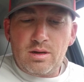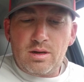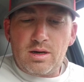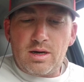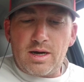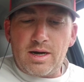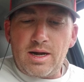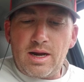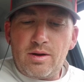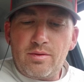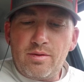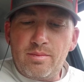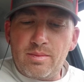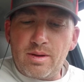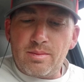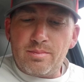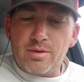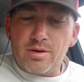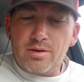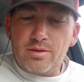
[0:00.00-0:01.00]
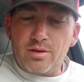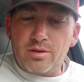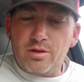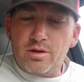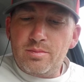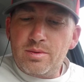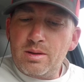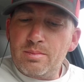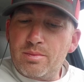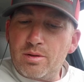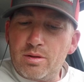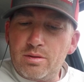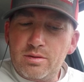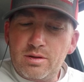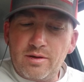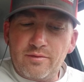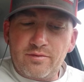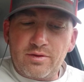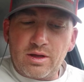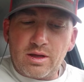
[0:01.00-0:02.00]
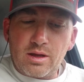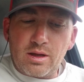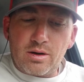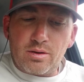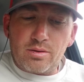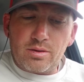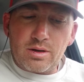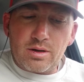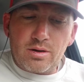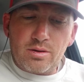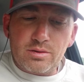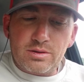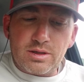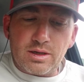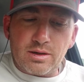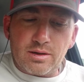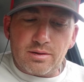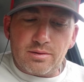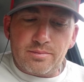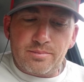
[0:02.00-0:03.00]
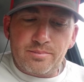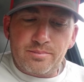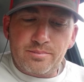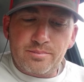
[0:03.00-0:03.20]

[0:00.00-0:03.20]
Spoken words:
I now remember, the looming bulk of the Cadogan Hotel.